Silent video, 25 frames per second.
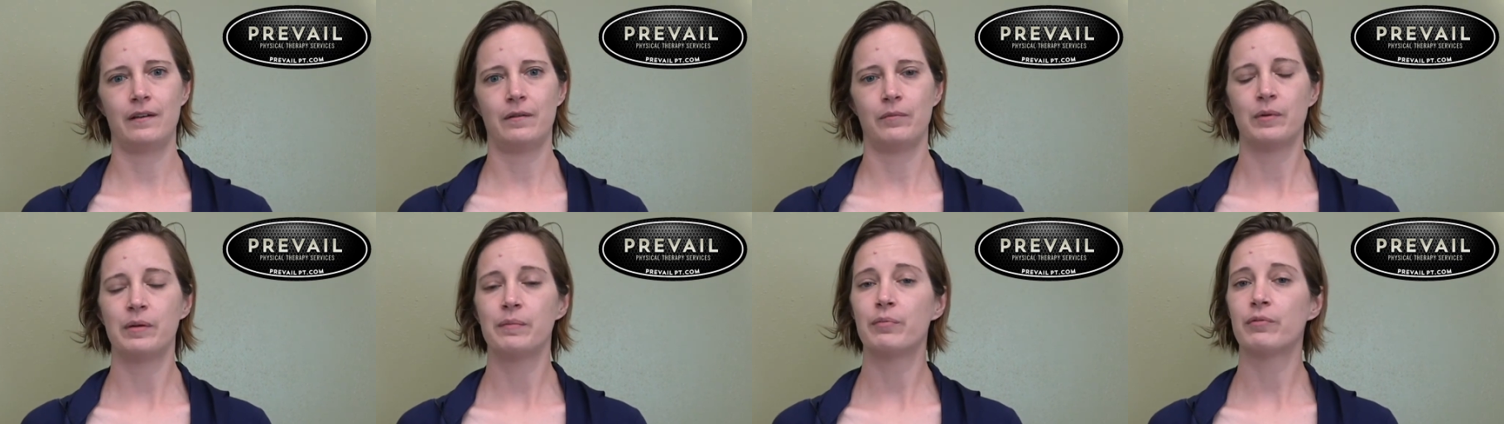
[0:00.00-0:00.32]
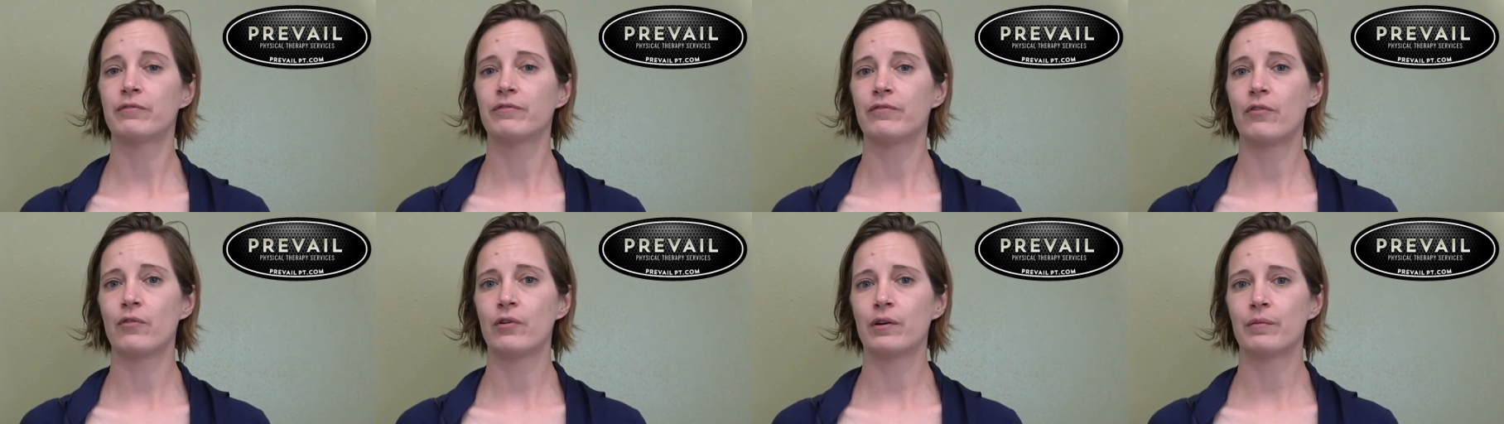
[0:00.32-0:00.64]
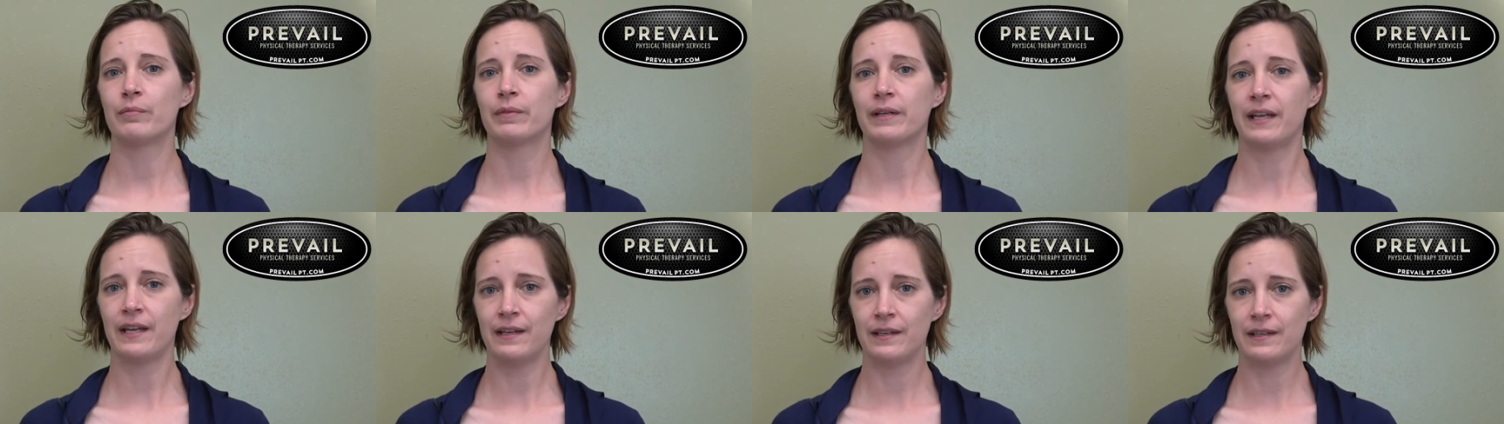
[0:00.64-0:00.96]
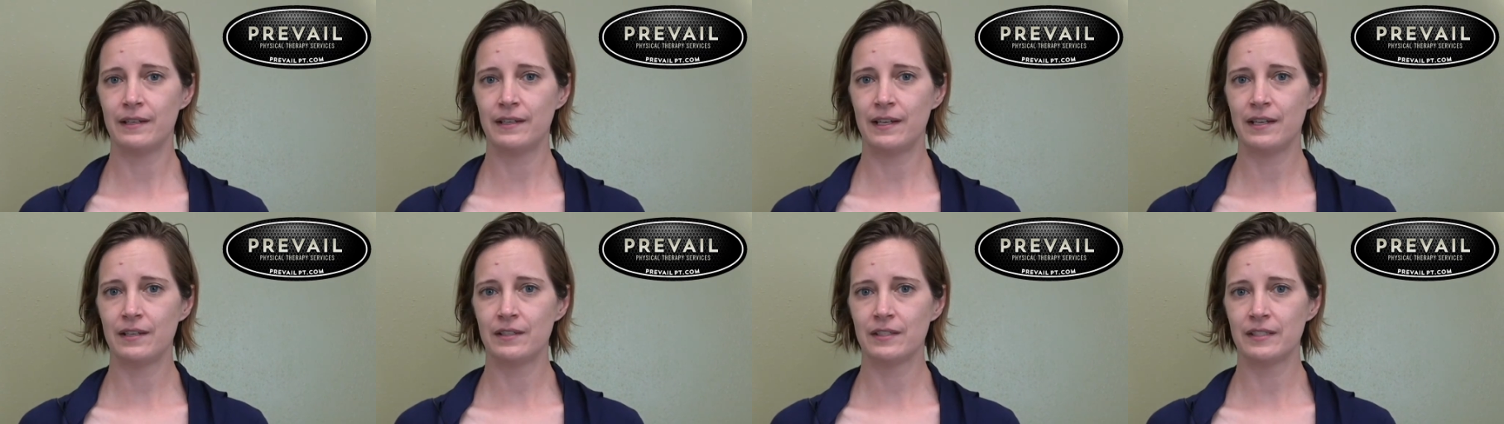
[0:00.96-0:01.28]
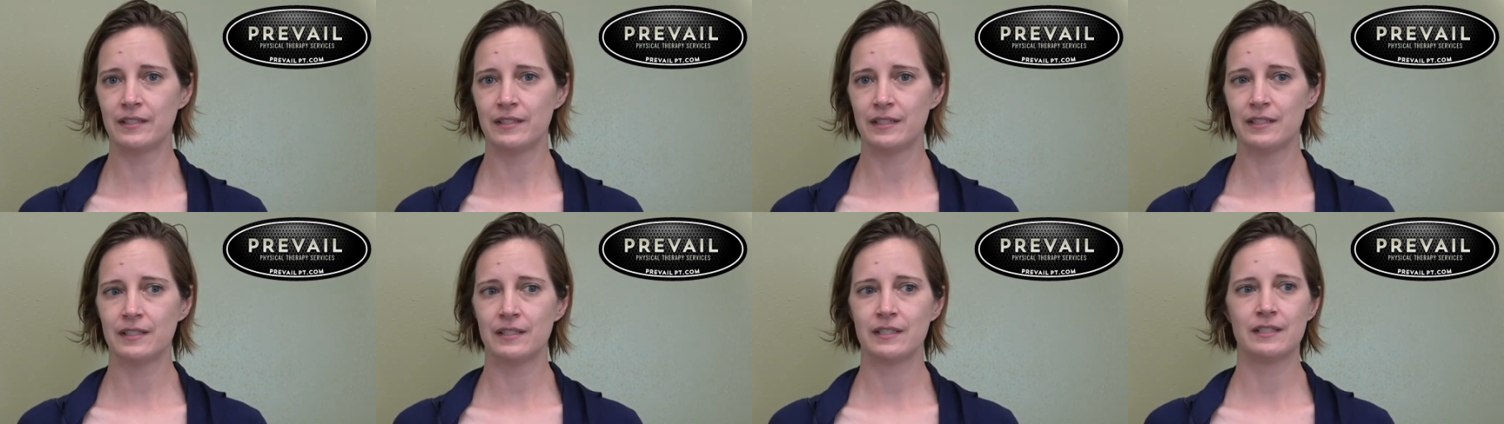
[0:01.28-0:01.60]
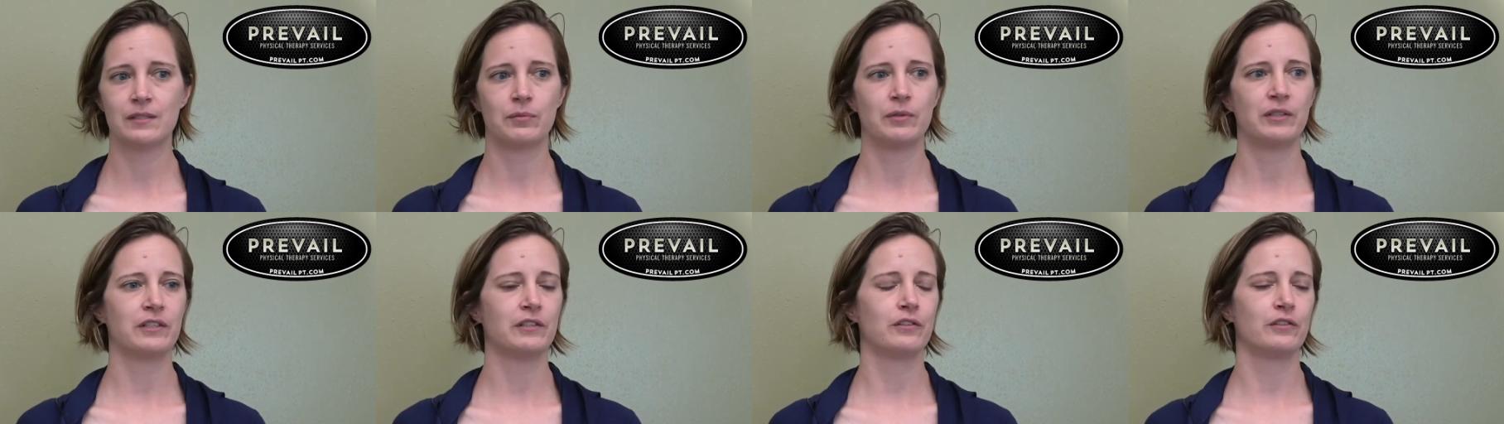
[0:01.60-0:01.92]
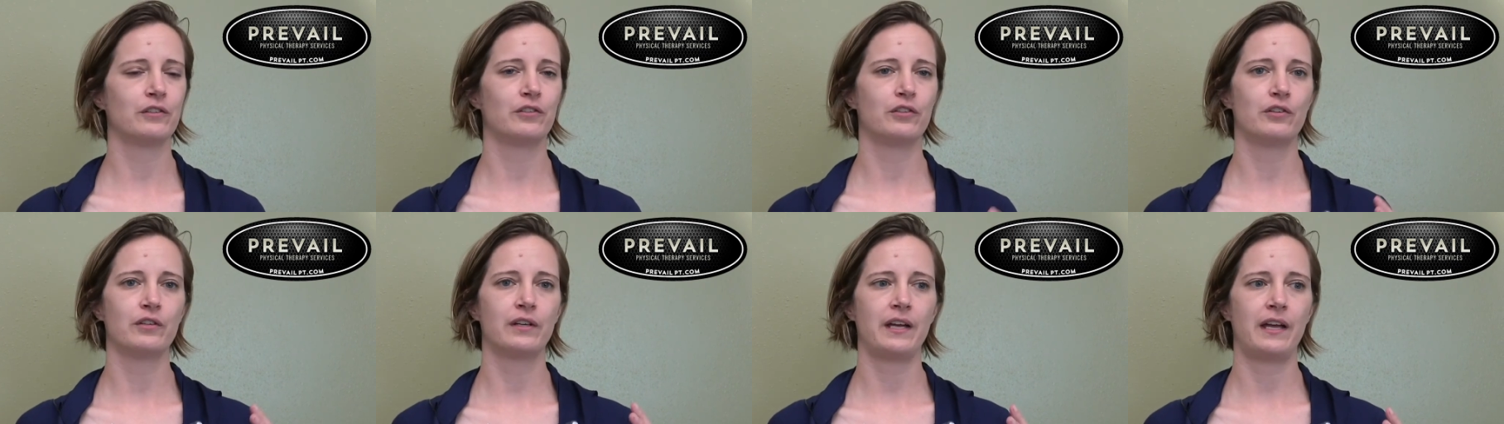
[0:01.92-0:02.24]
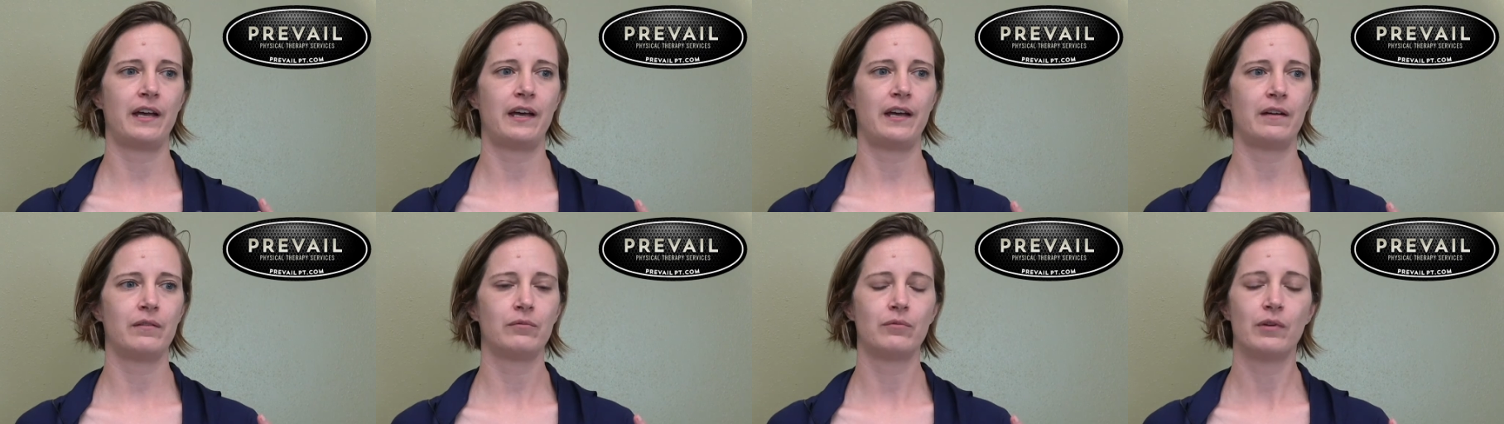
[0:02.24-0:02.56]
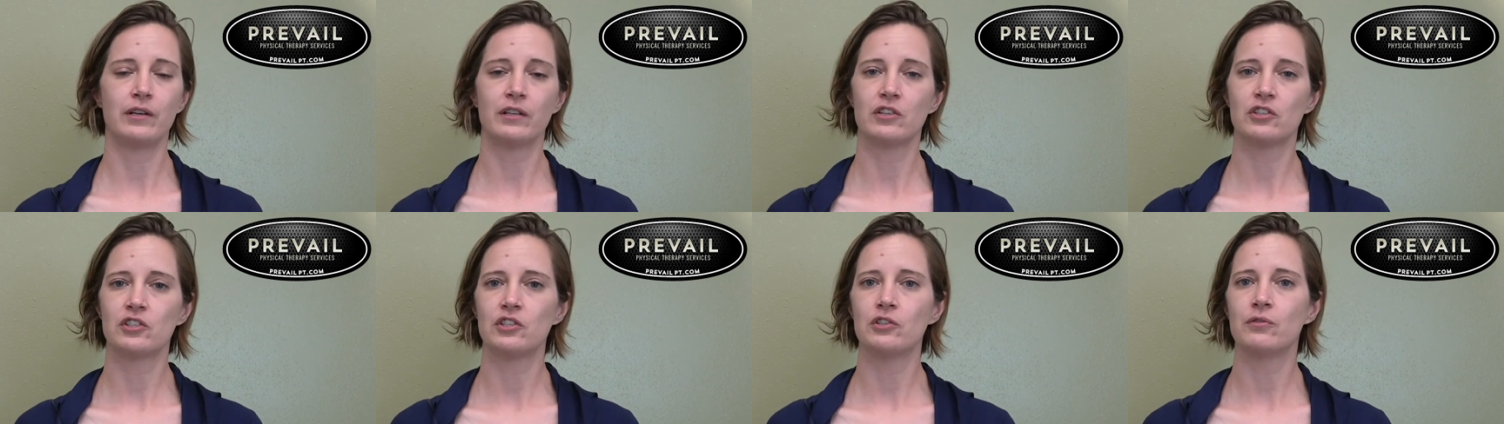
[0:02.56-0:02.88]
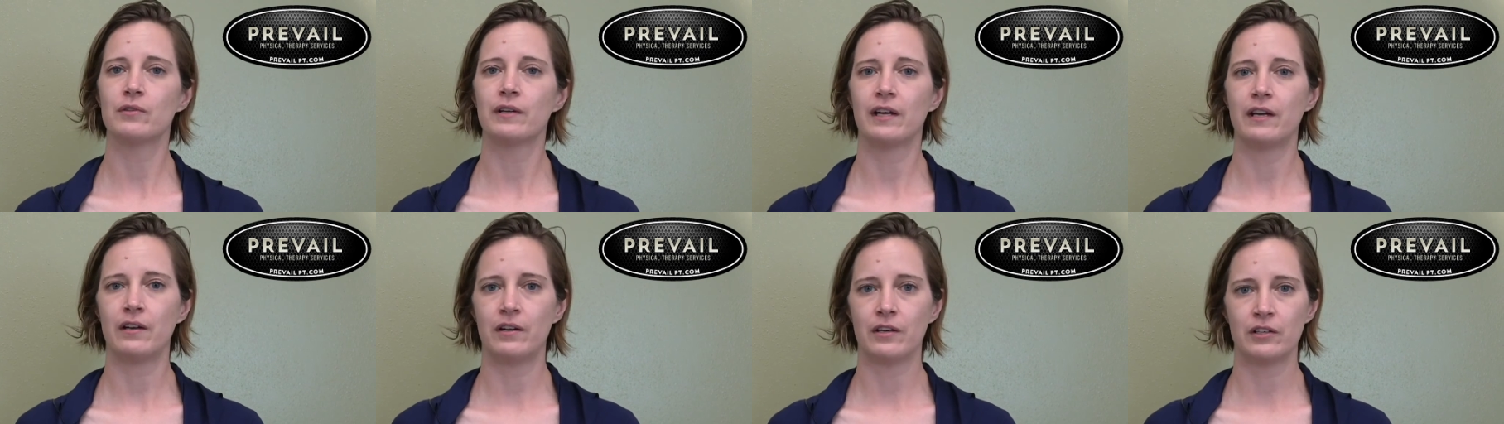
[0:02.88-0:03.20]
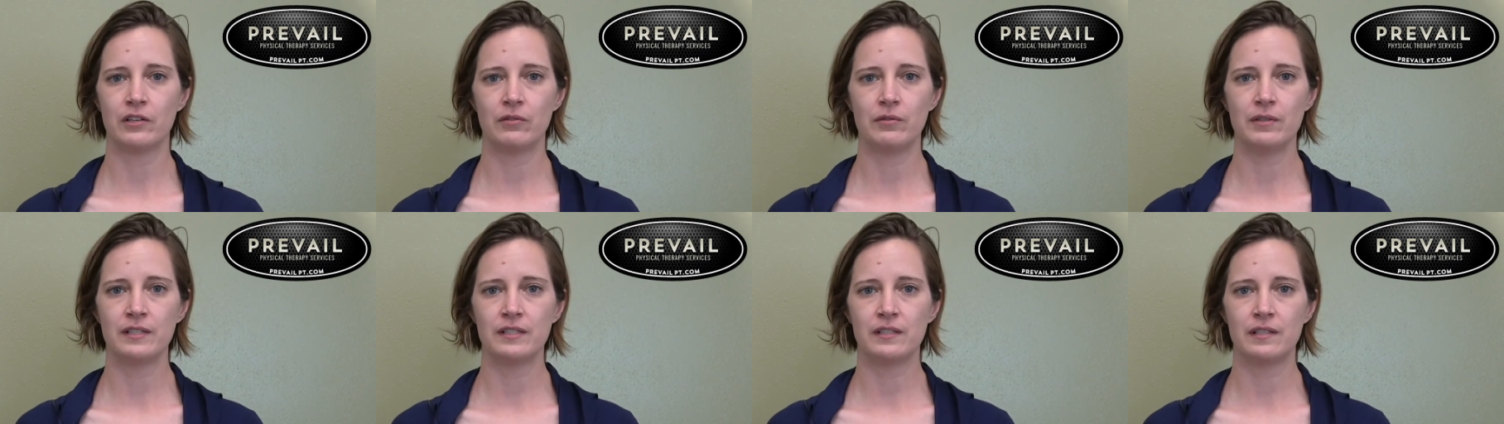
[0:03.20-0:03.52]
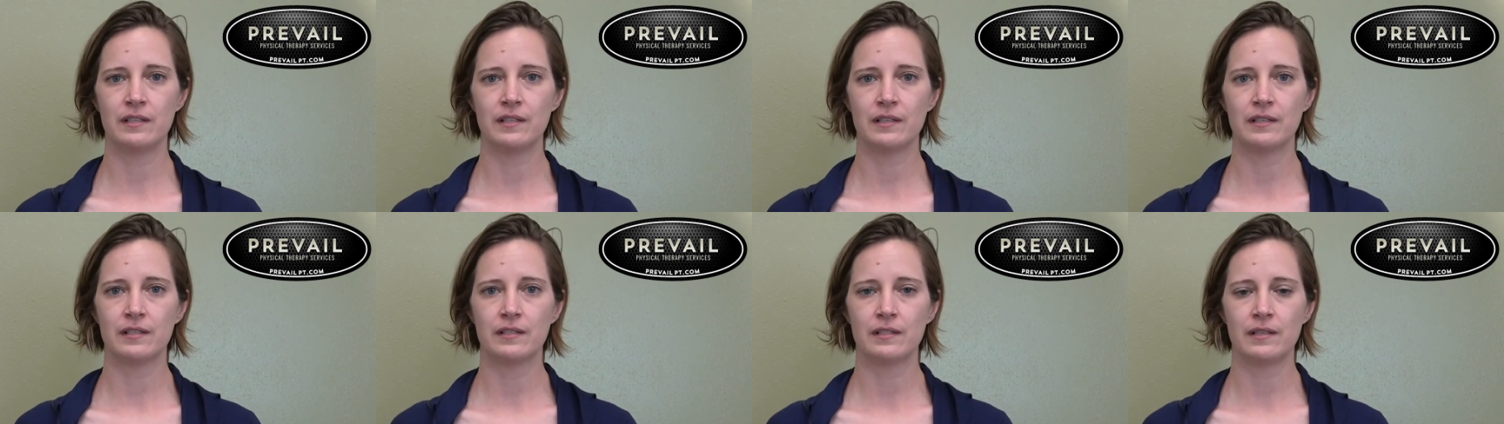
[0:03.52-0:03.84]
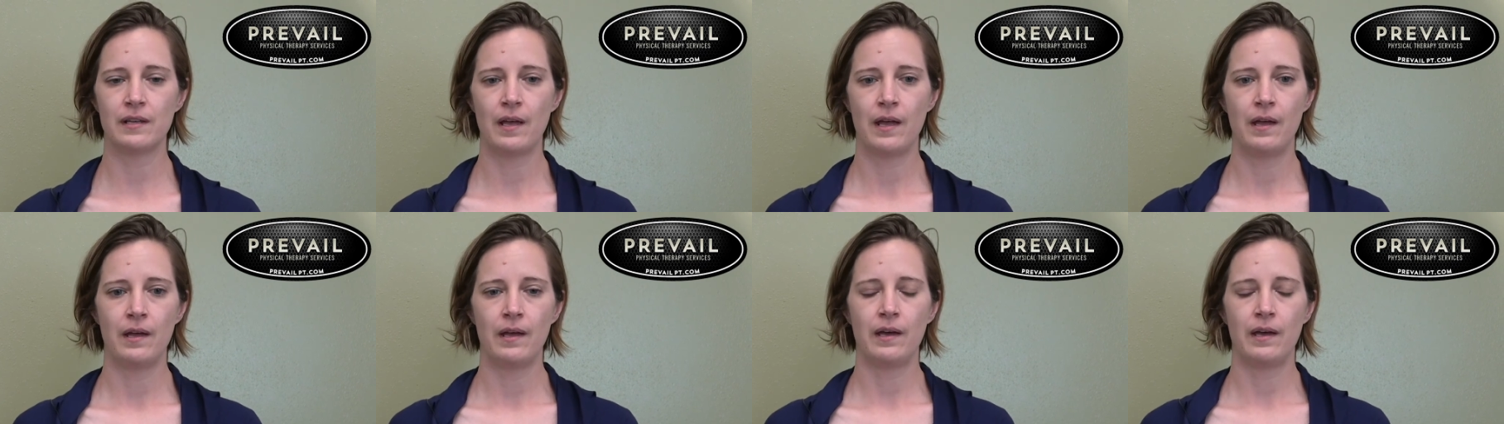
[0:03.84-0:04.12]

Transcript: We perform gait analysis, we can look at running shoe characteristics,